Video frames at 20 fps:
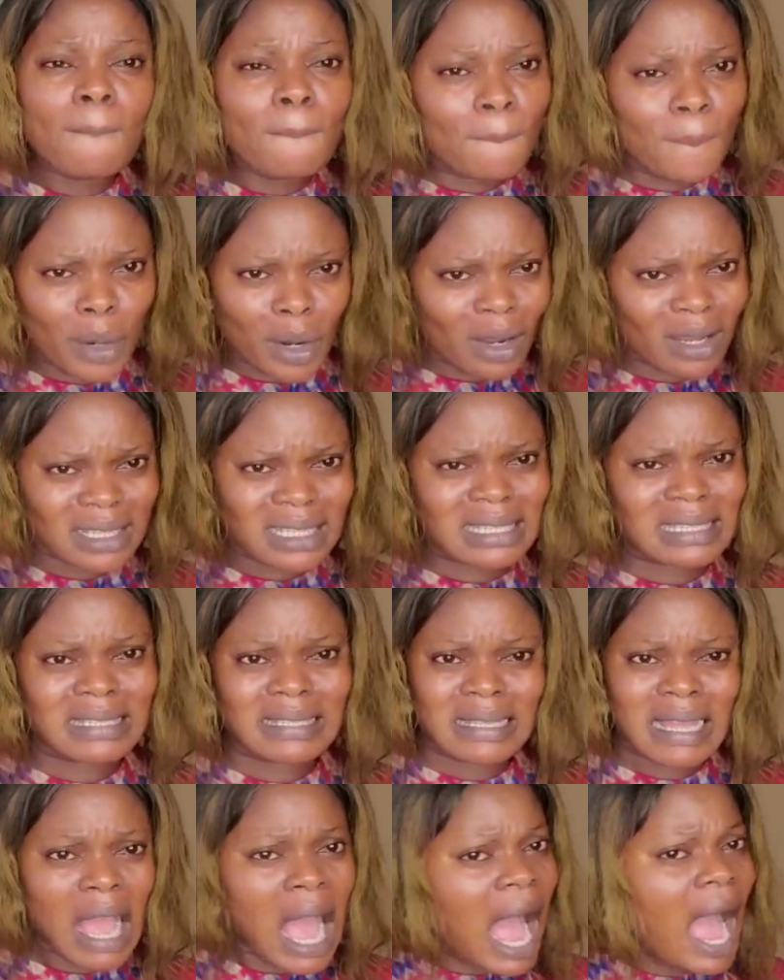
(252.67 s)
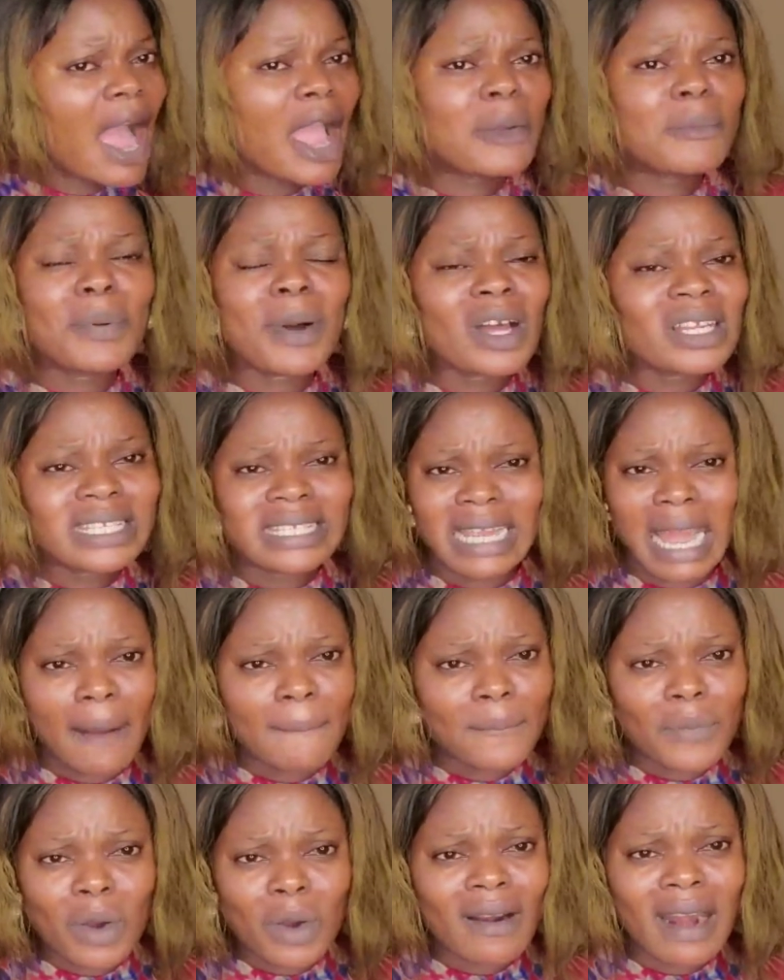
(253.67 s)
But how about their
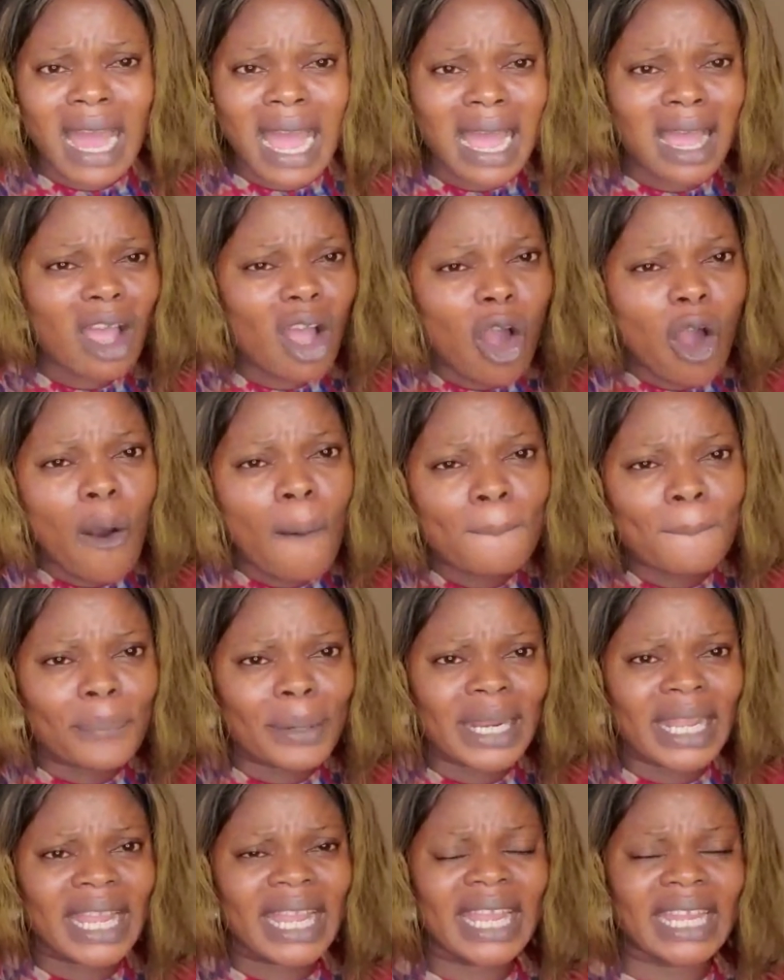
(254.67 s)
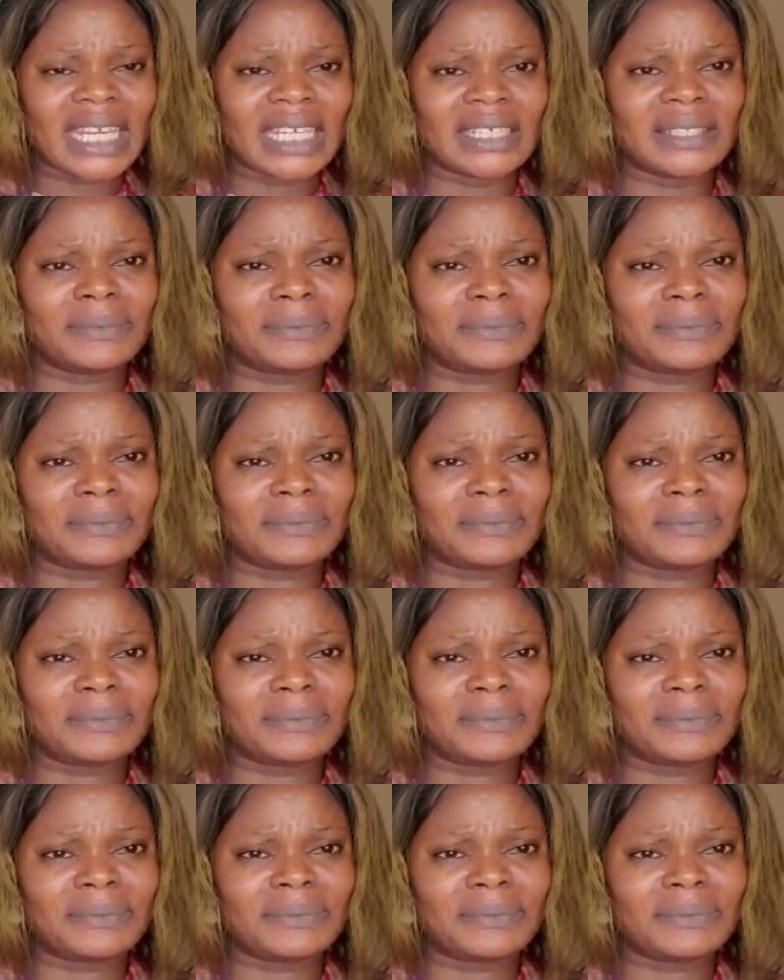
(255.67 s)
moral upbringing?